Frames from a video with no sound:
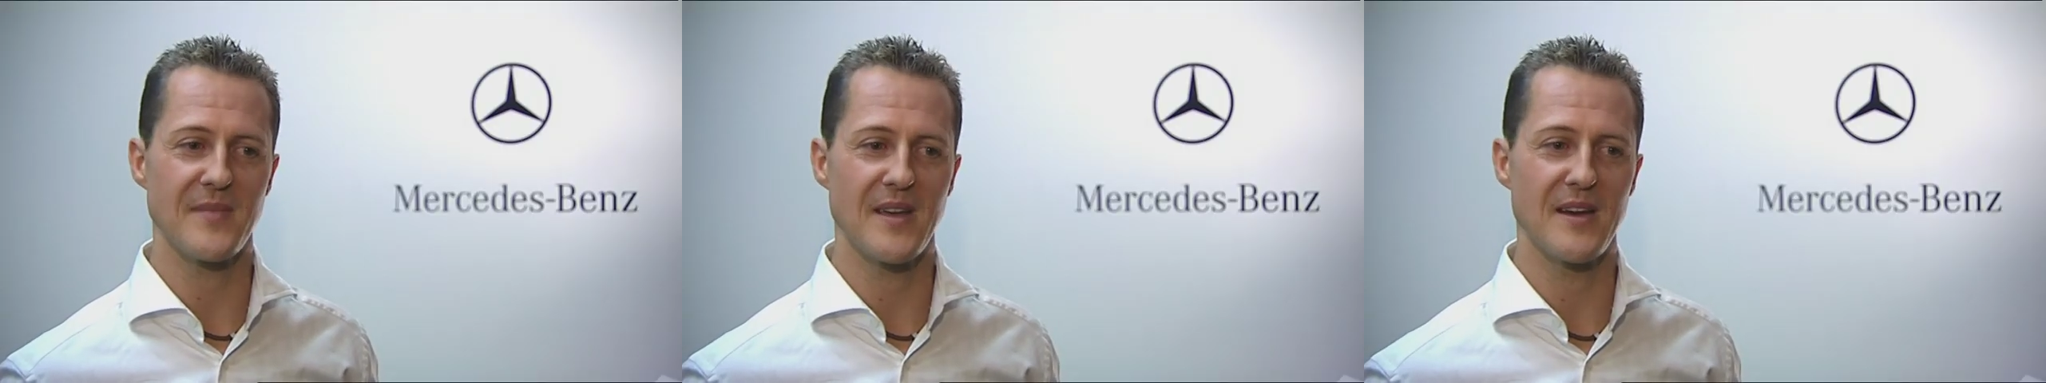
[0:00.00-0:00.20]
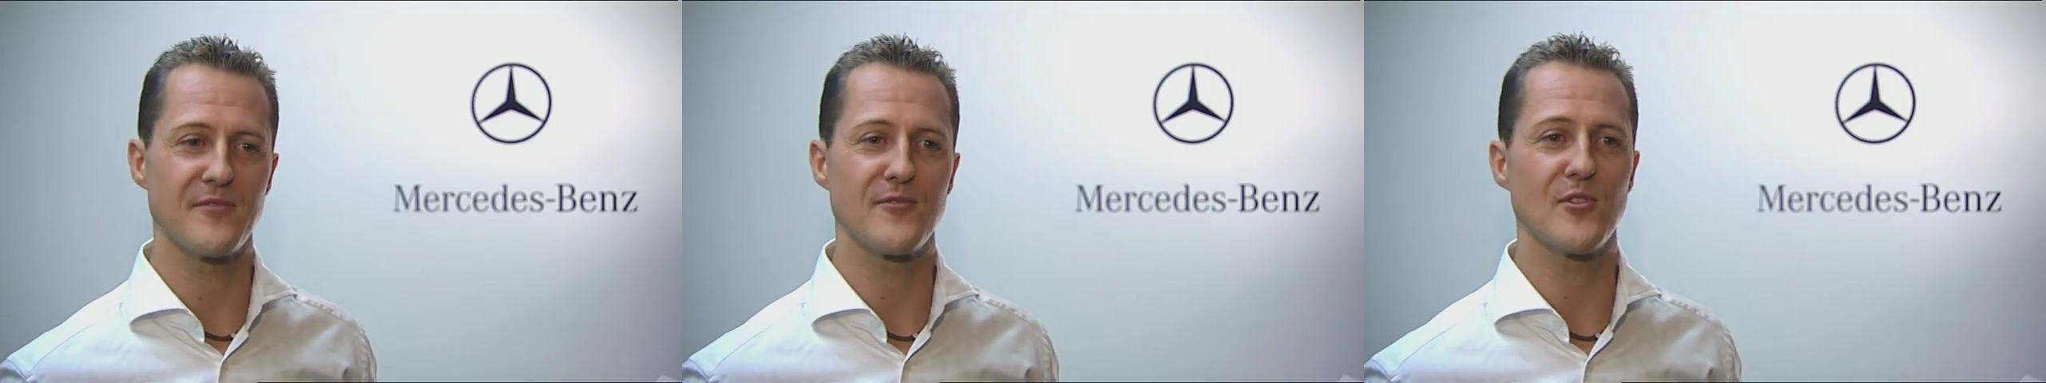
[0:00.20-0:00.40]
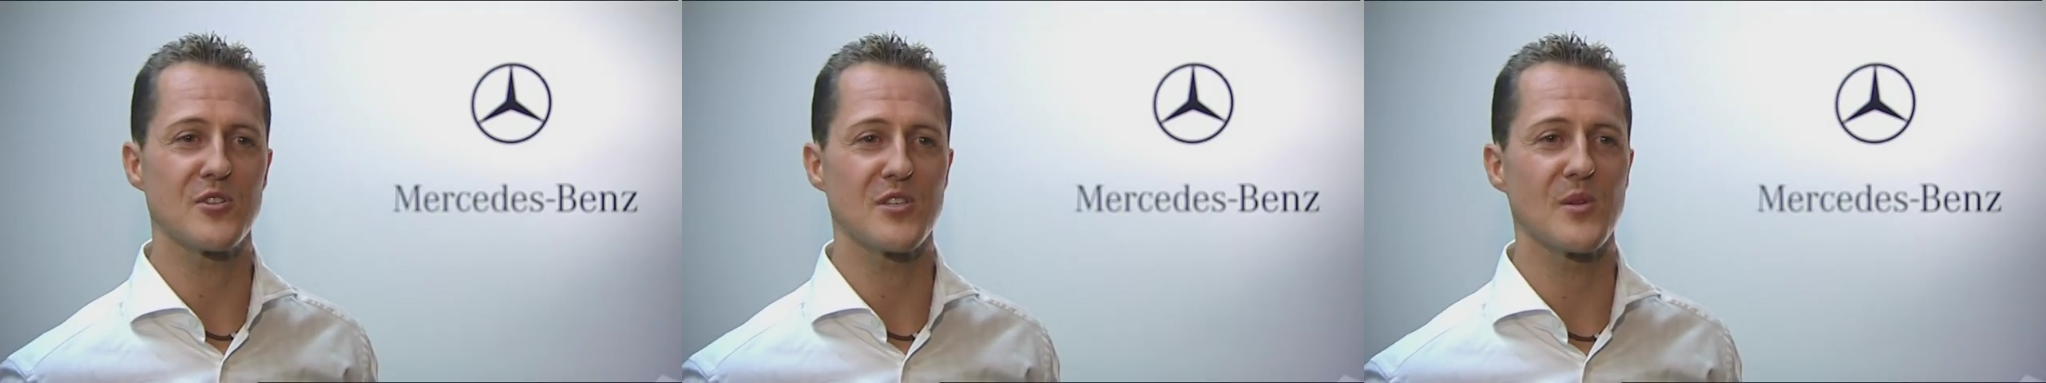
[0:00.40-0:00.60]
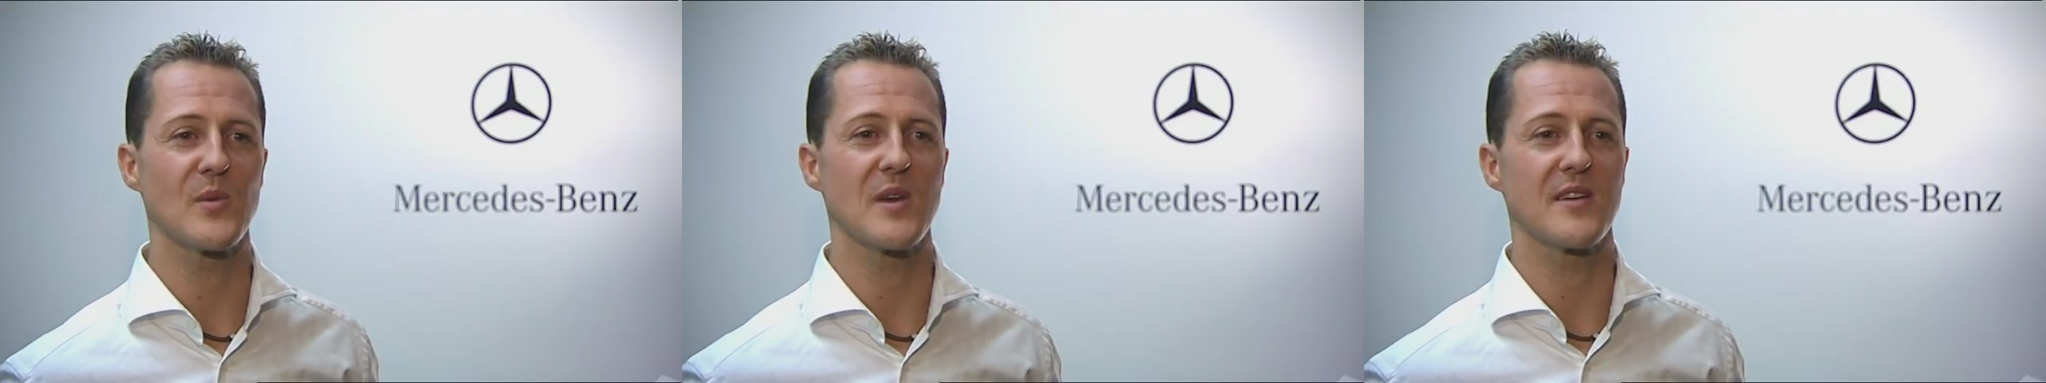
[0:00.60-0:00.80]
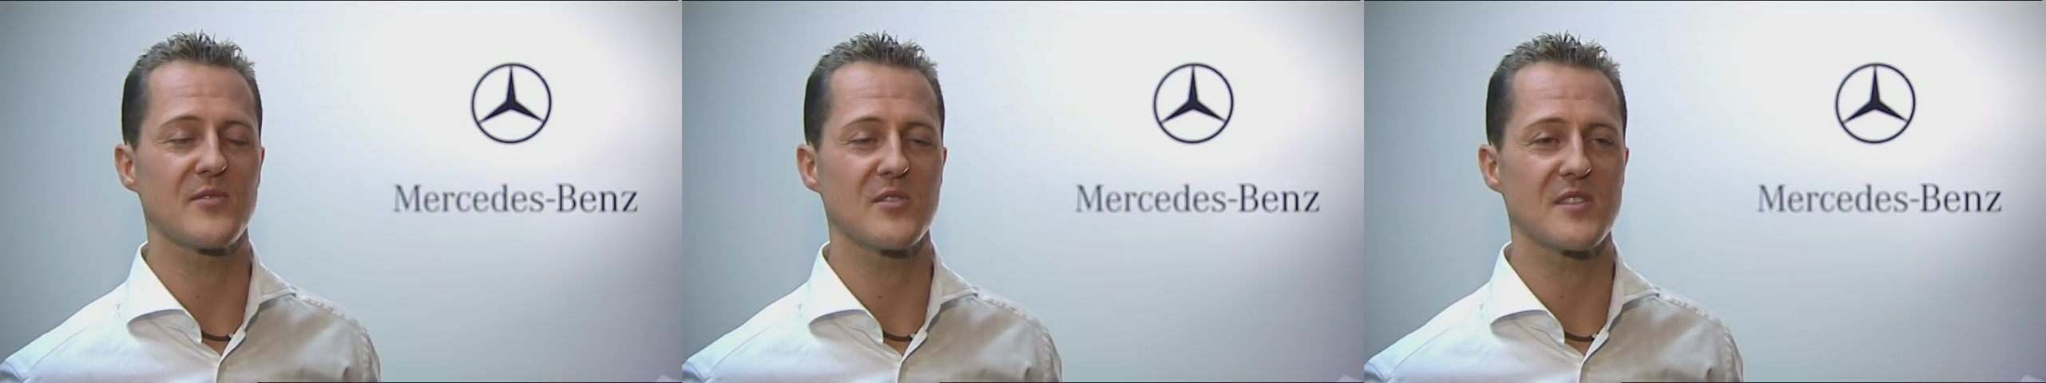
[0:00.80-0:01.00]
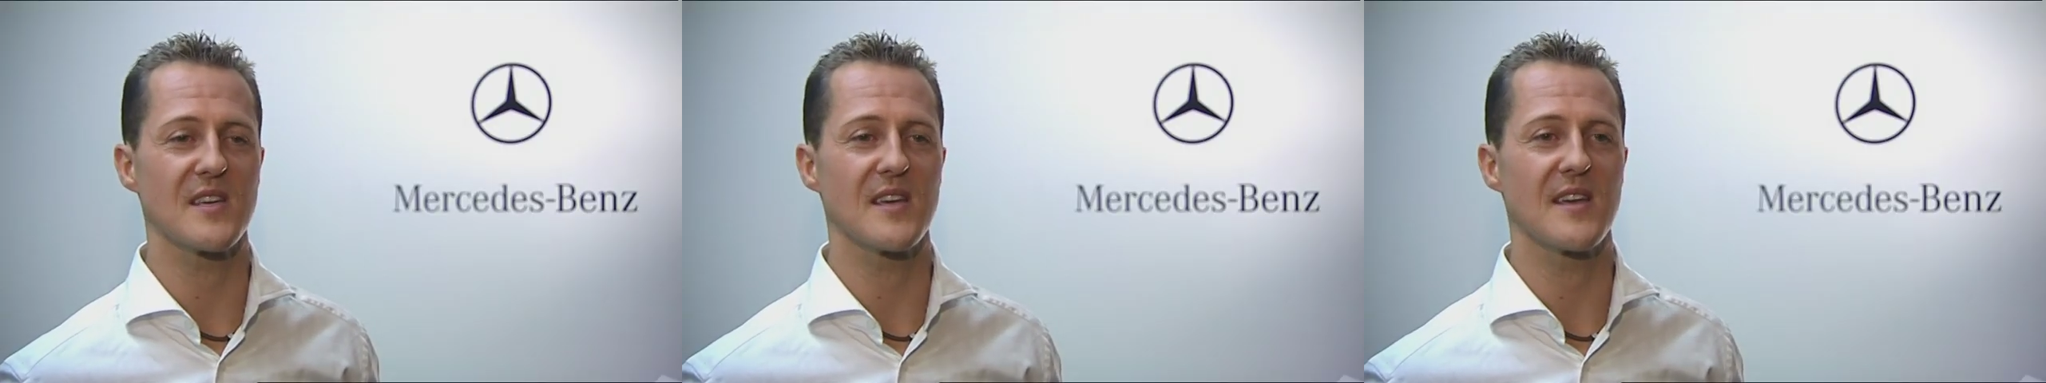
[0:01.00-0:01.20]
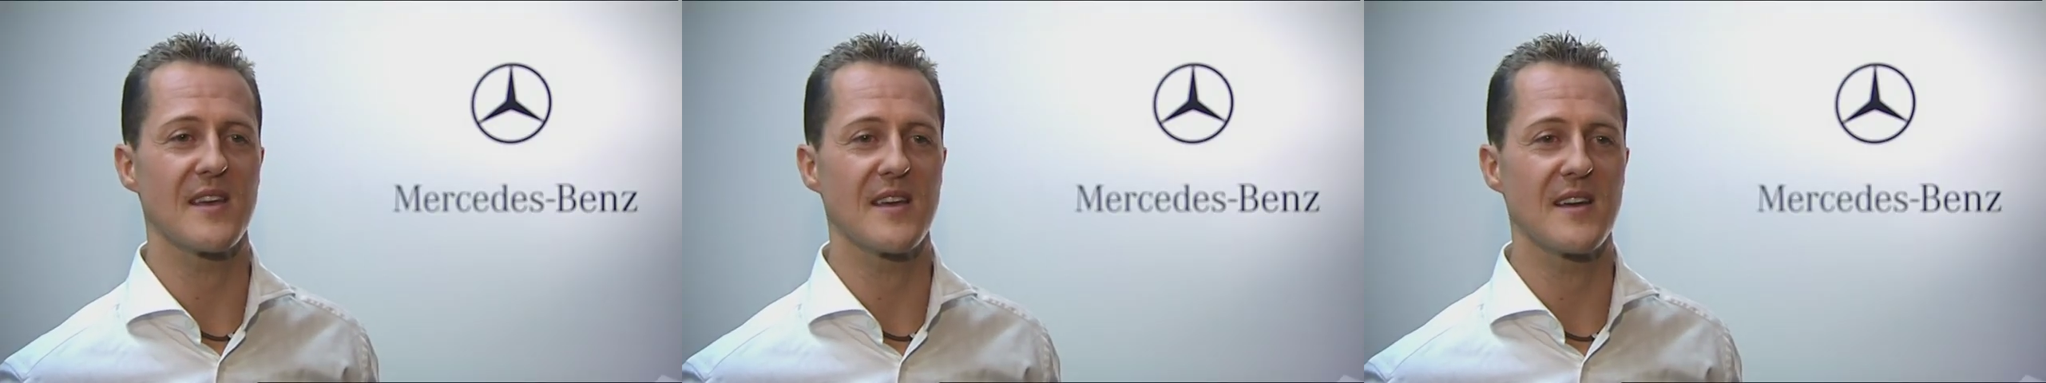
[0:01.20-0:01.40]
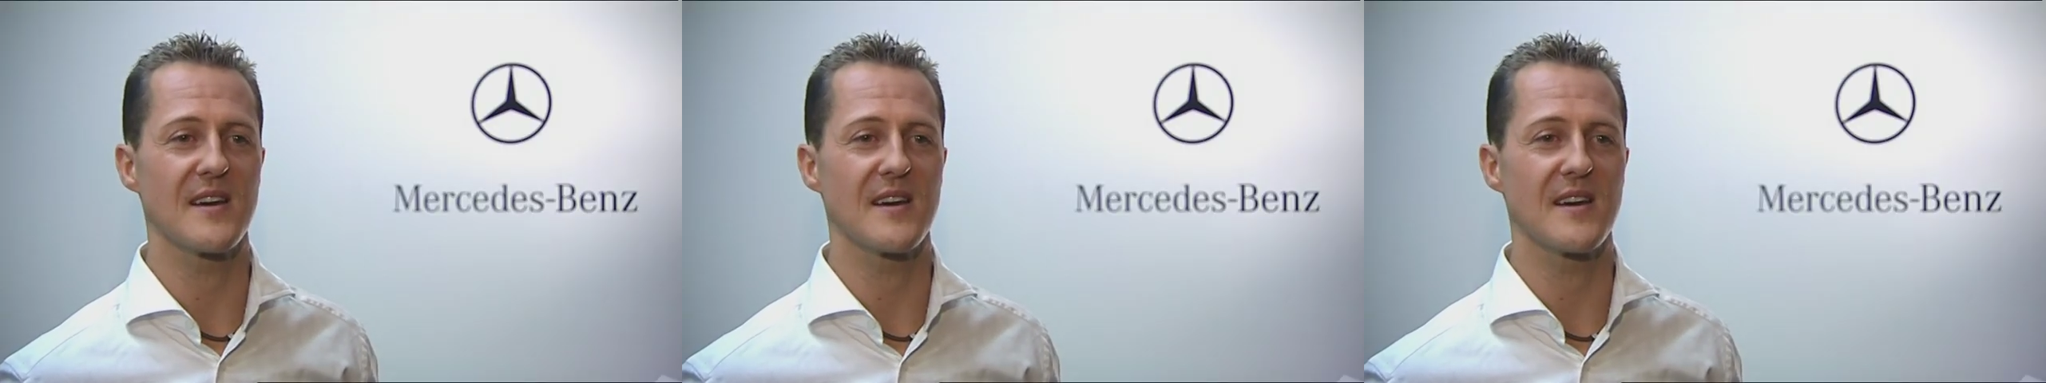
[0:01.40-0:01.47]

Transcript: unfortunately, we have to say